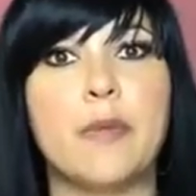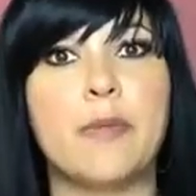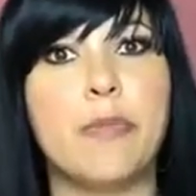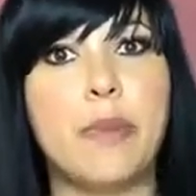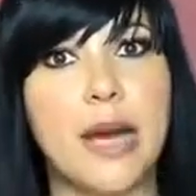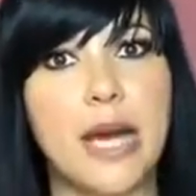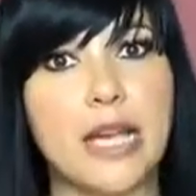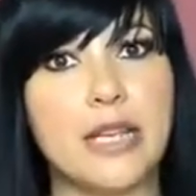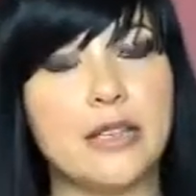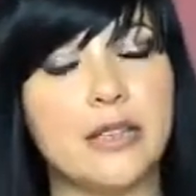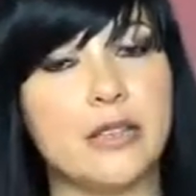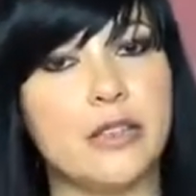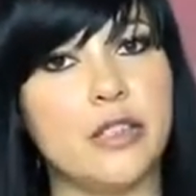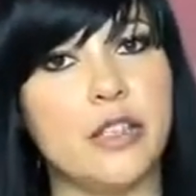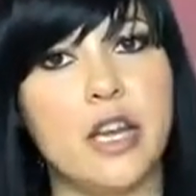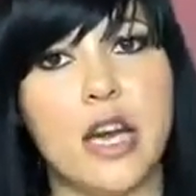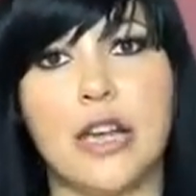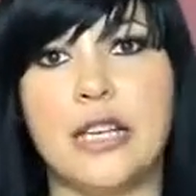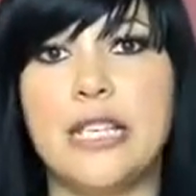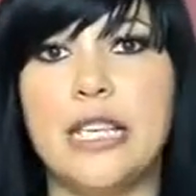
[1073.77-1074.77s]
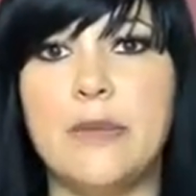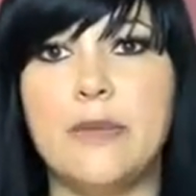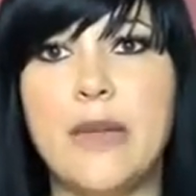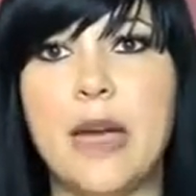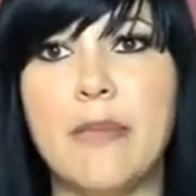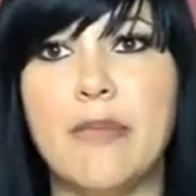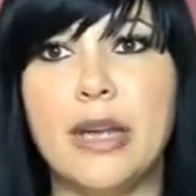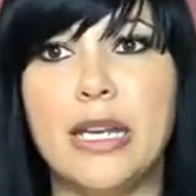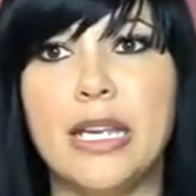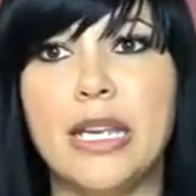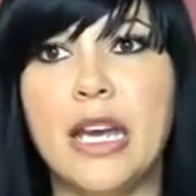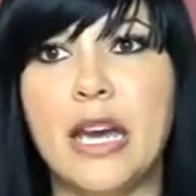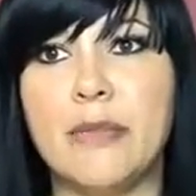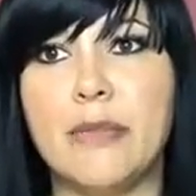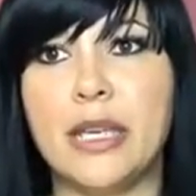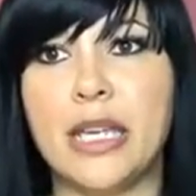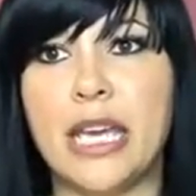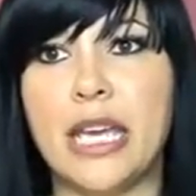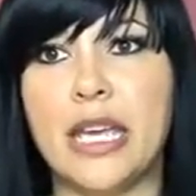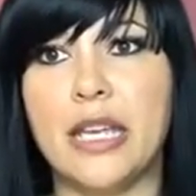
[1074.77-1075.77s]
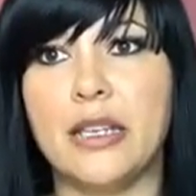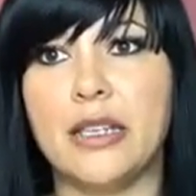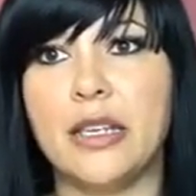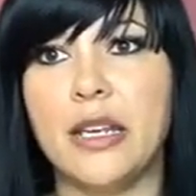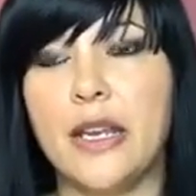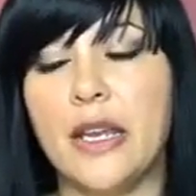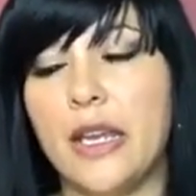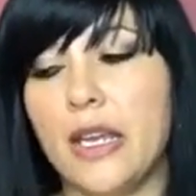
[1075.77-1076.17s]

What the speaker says: But you got to keep that money coming in.